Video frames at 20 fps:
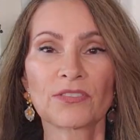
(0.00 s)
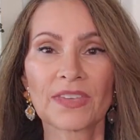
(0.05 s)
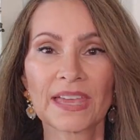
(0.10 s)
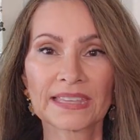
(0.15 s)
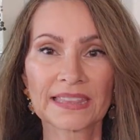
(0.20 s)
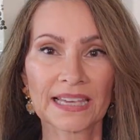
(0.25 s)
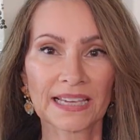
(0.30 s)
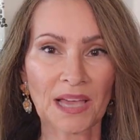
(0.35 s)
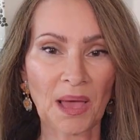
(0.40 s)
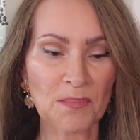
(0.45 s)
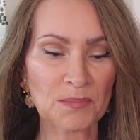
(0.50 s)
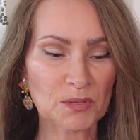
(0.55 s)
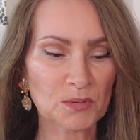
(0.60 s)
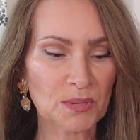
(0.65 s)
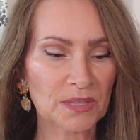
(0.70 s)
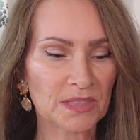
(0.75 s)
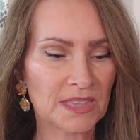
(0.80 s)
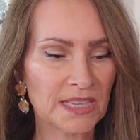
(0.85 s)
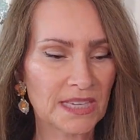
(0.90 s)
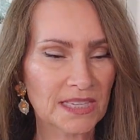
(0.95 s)
thing that comes
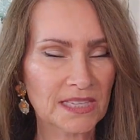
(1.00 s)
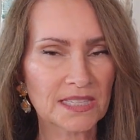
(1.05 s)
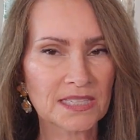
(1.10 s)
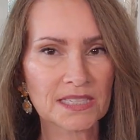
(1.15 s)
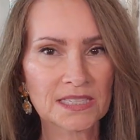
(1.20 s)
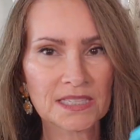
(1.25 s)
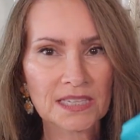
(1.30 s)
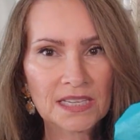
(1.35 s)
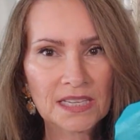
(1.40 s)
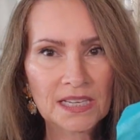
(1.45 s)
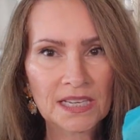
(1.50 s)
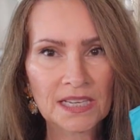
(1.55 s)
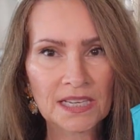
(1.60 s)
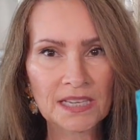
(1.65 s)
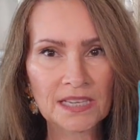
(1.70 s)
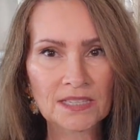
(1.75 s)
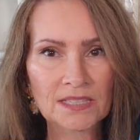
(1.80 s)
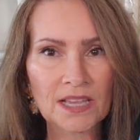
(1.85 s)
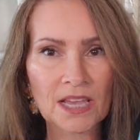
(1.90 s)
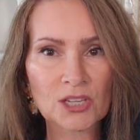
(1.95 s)
with this
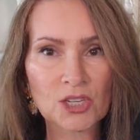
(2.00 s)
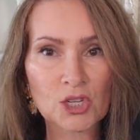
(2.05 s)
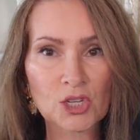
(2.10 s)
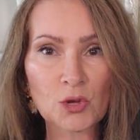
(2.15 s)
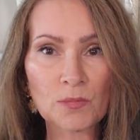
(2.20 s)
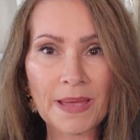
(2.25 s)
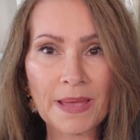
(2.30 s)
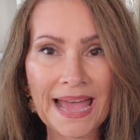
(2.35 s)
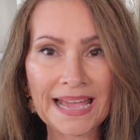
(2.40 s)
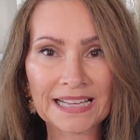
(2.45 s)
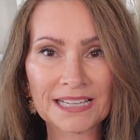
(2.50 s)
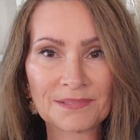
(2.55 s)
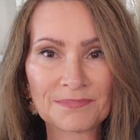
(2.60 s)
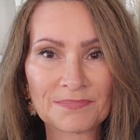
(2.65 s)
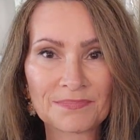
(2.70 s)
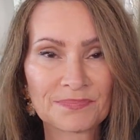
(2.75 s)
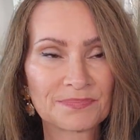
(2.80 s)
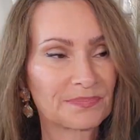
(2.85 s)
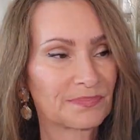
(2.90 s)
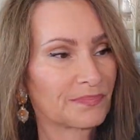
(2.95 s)
is a shoe bag
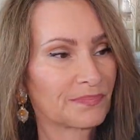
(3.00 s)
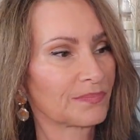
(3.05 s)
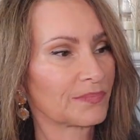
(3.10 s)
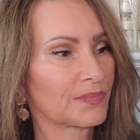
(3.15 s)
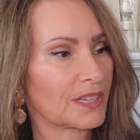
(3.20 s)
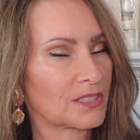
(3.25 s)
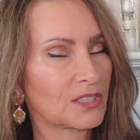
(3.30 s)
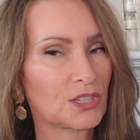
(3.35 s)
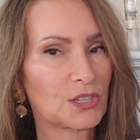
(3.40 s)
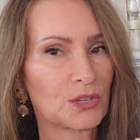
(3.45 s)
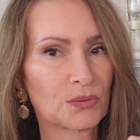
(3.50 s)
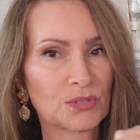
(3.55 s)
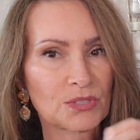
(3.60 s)
too.